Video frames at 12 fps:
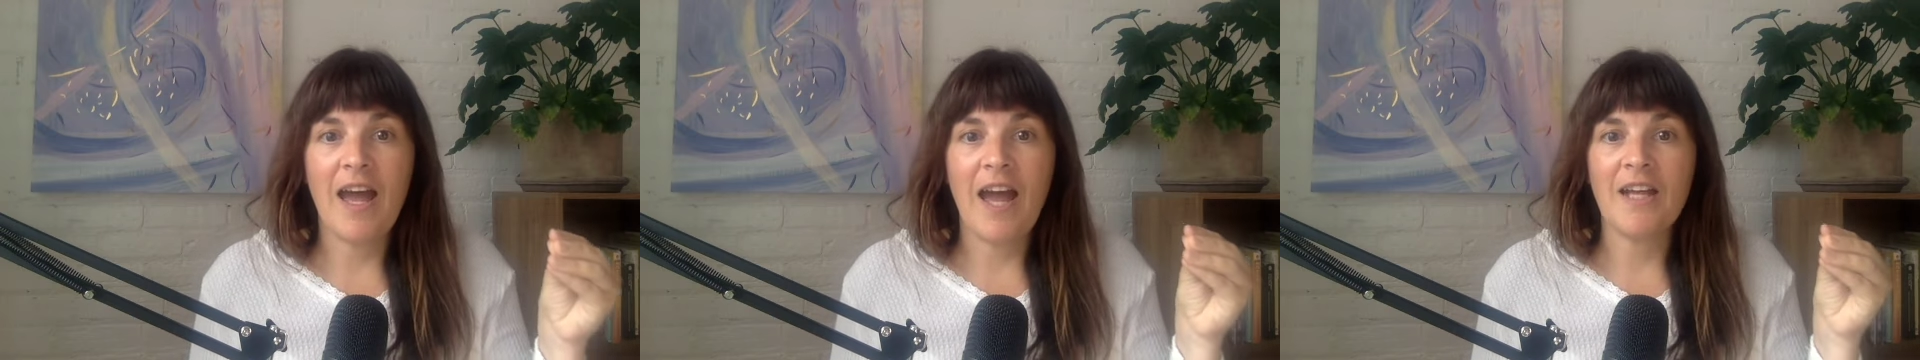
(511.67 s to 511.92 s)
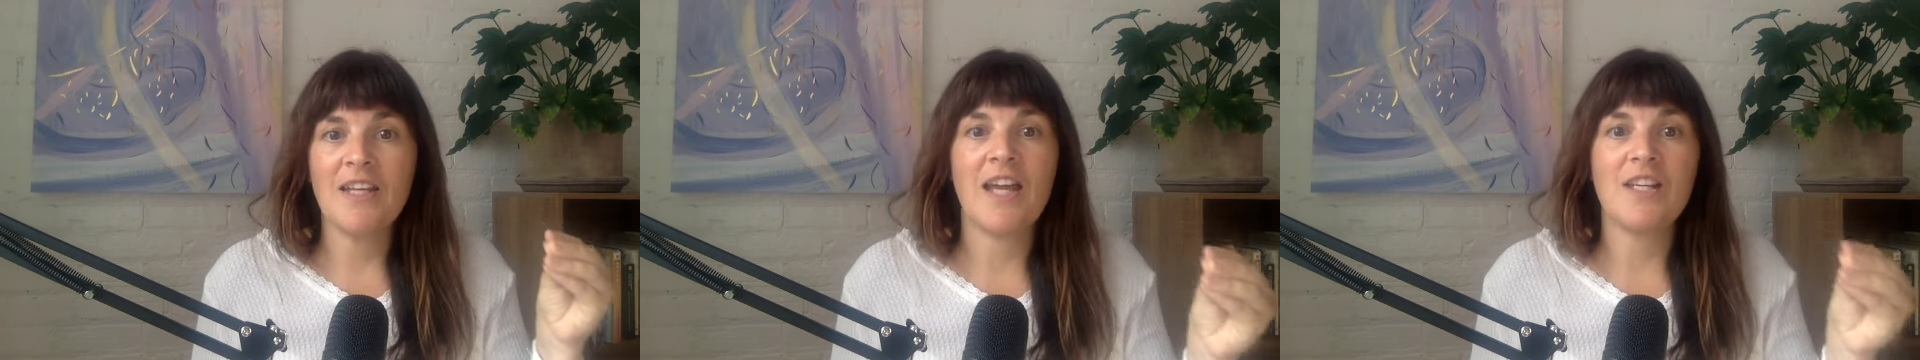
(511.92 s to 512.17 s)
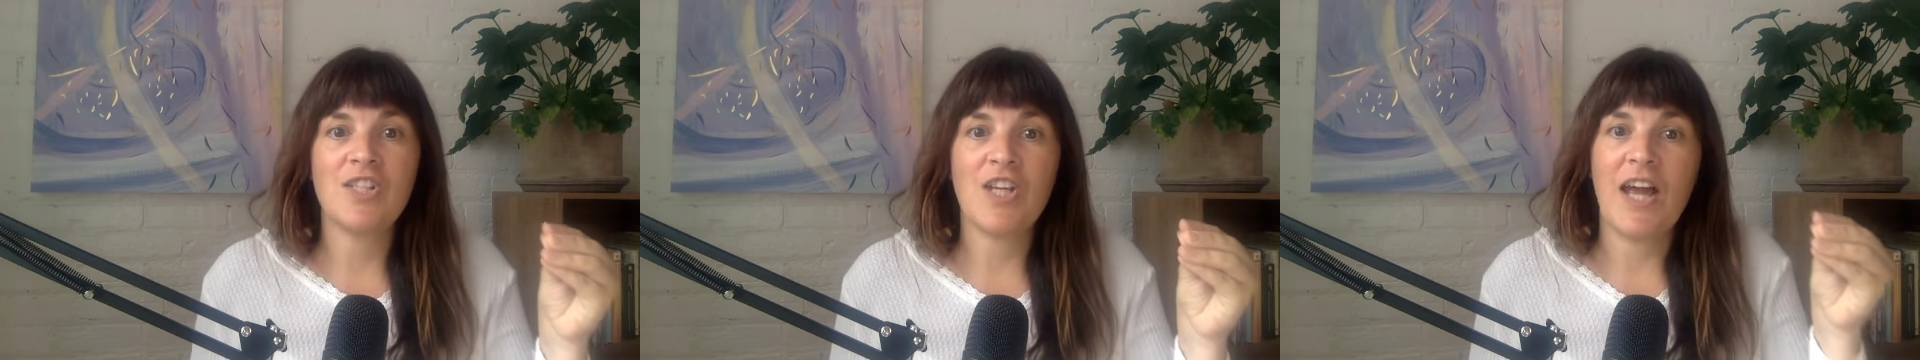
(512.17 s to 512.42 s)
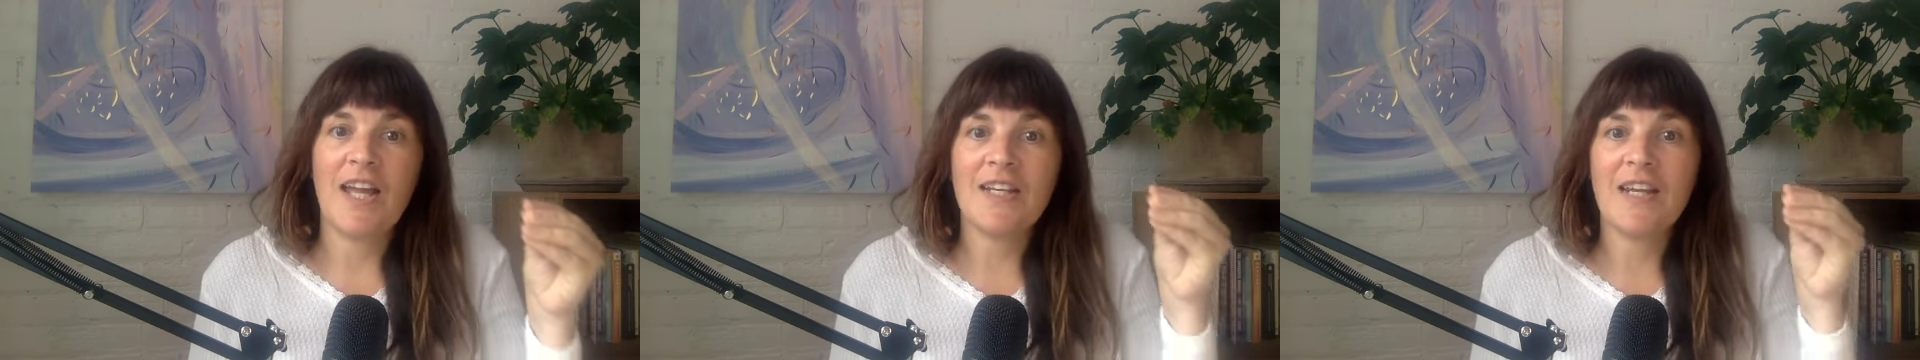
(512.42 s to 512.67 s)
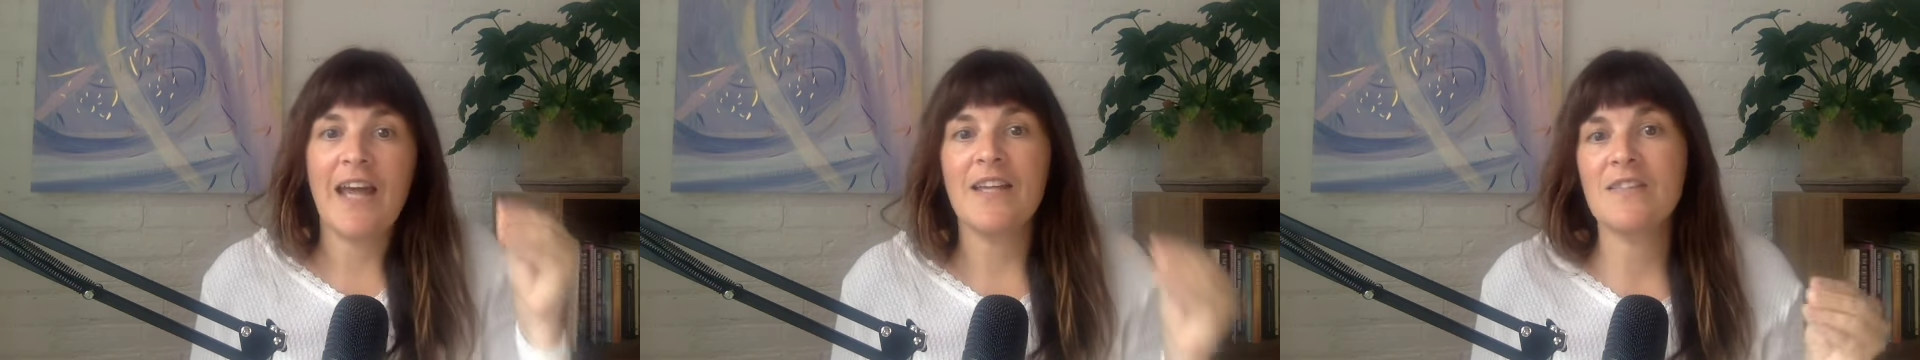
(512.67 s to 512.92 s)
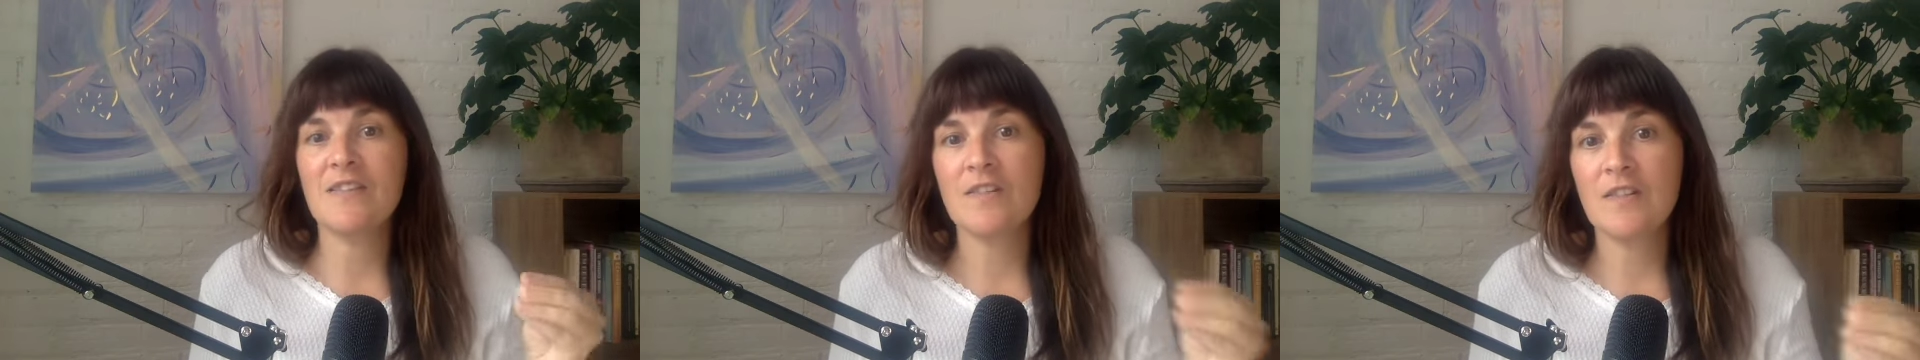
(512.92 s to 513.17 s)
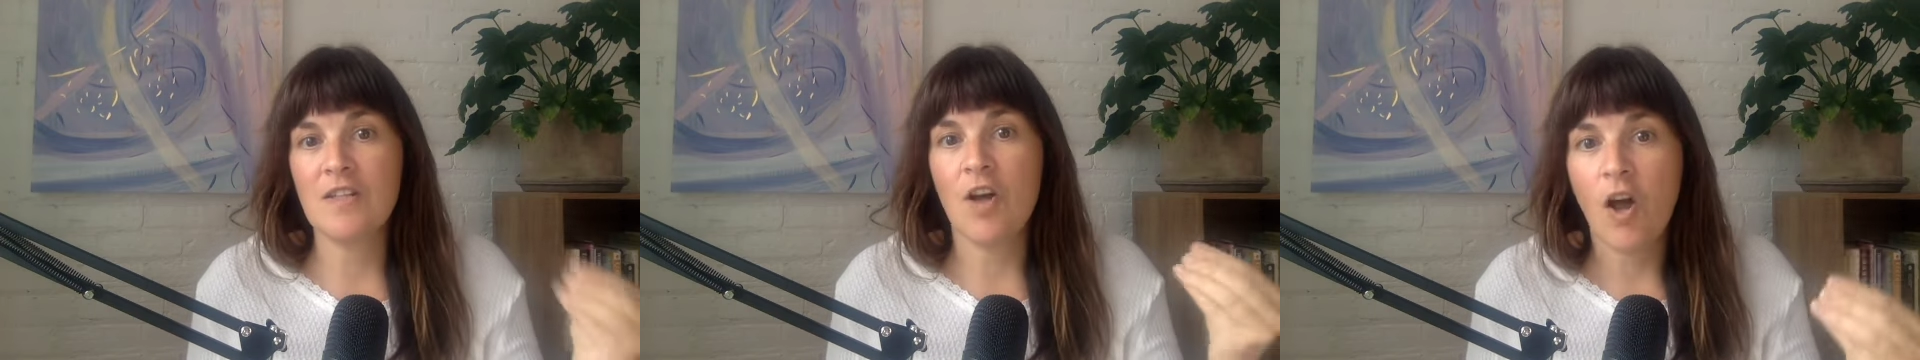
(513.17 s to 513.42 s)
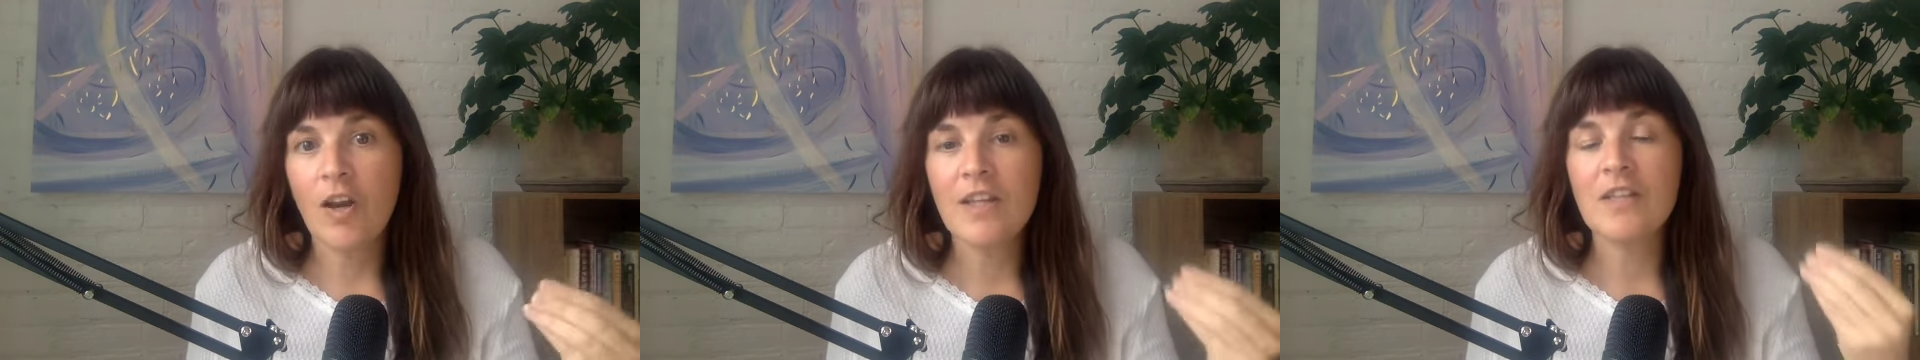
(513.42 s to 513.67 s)
and yet she had less
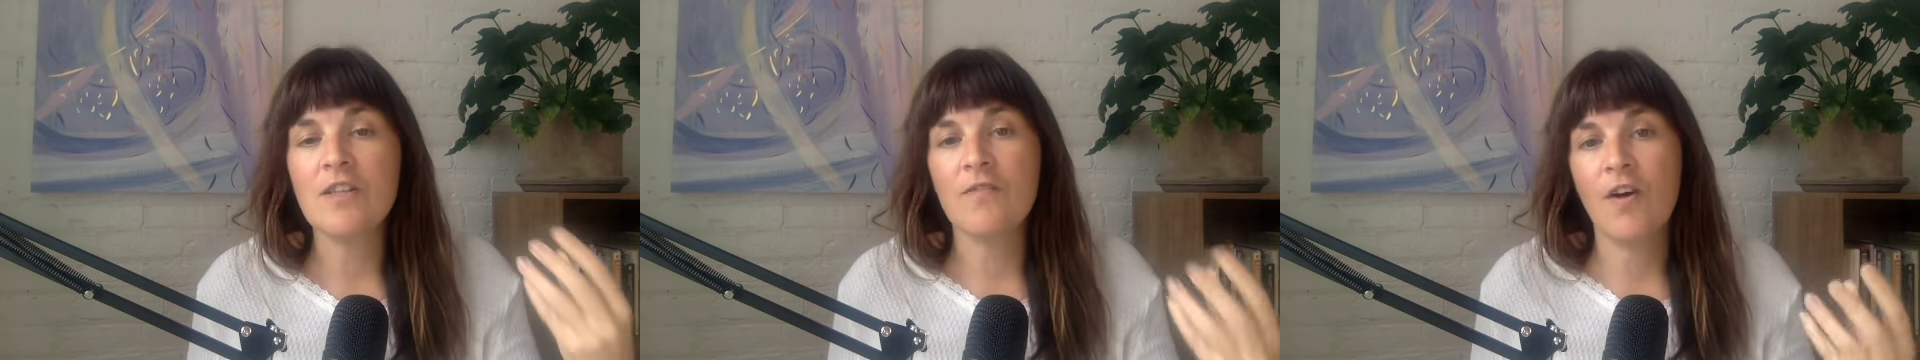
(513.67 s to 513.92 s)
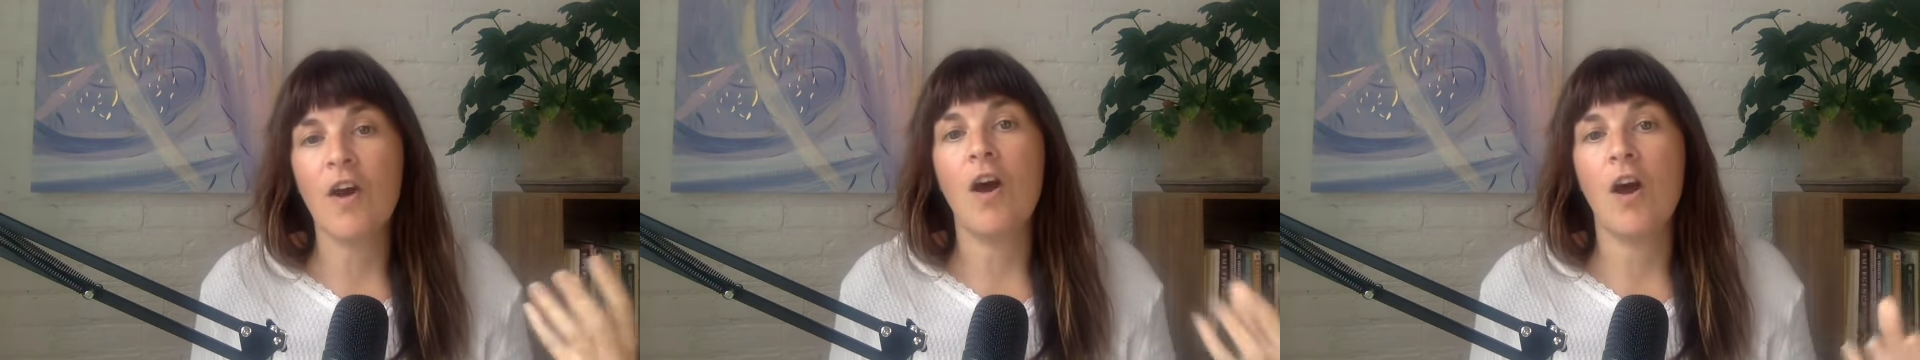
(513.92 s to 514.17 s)
knowledge of her